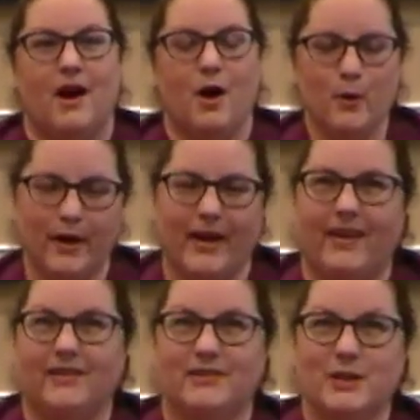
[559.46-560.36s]

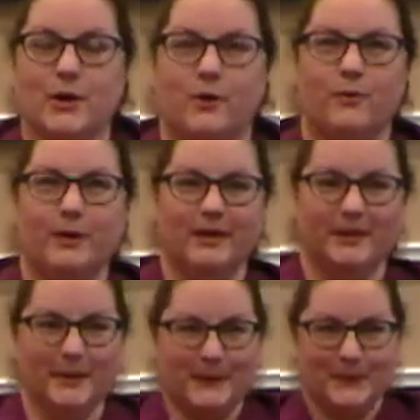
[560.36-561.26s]
Okay, so
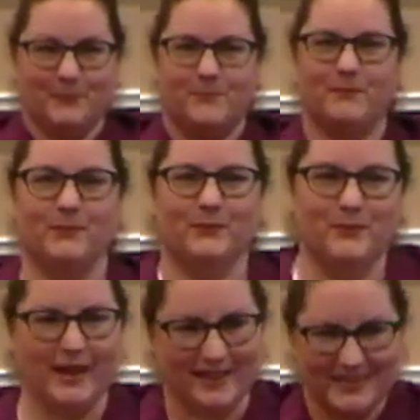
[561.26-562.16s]

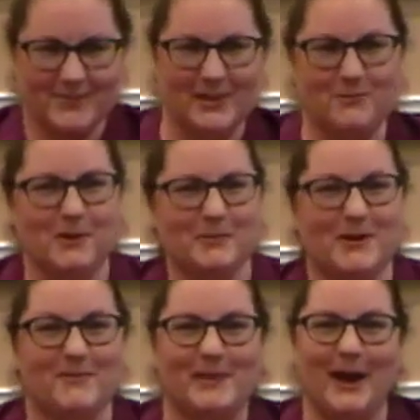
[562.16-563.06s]
let me get
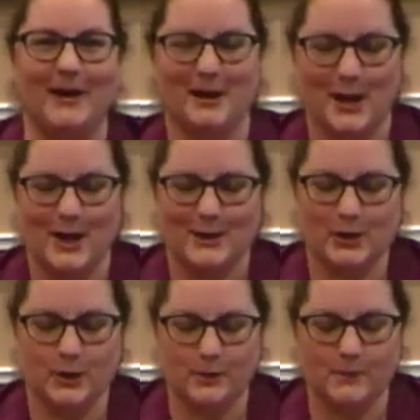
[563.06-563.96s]
prepared for that.
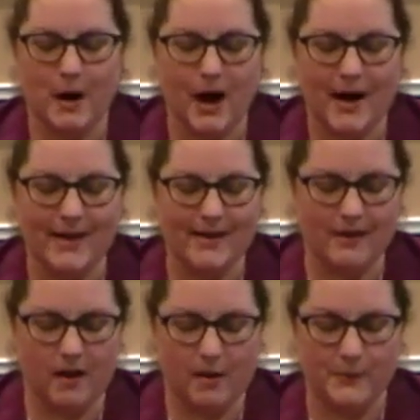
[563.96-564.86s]
So
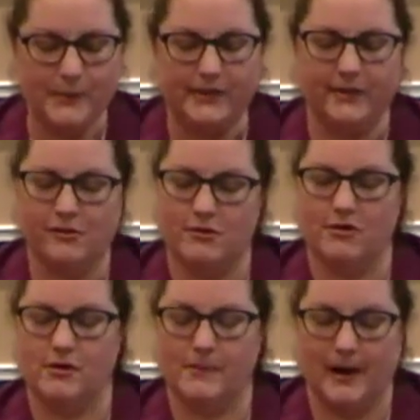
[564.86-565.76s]
my
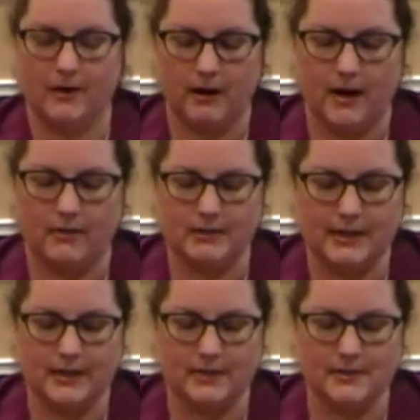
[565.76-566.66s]
political background
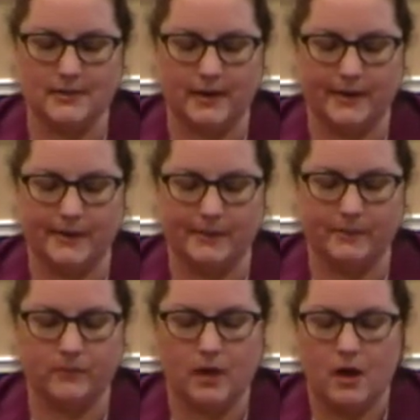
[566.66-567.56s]
is
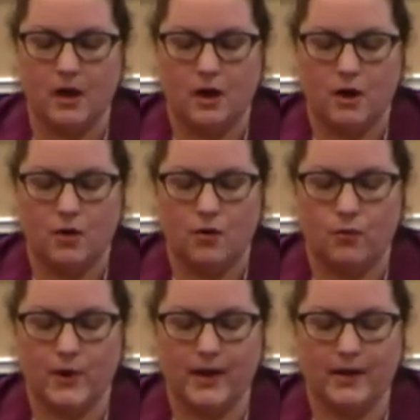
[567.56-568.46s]

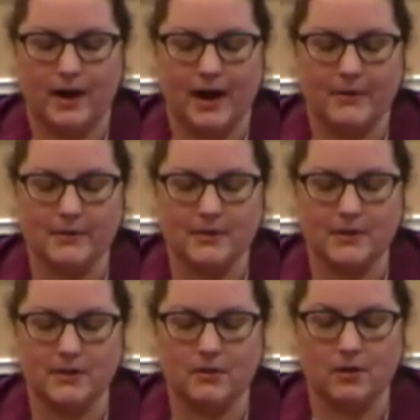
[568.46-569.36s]
when I was
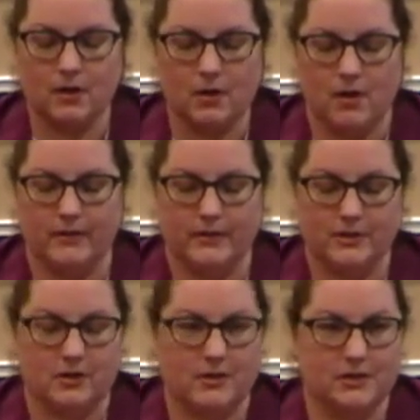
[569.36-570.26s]
in college
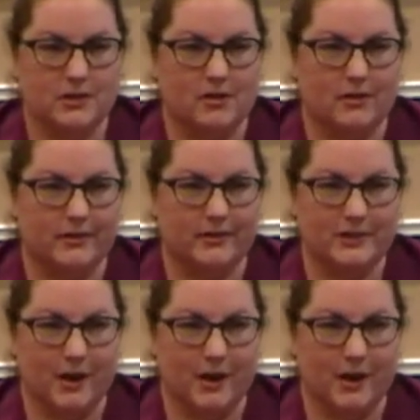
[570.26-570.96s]
at Austin College,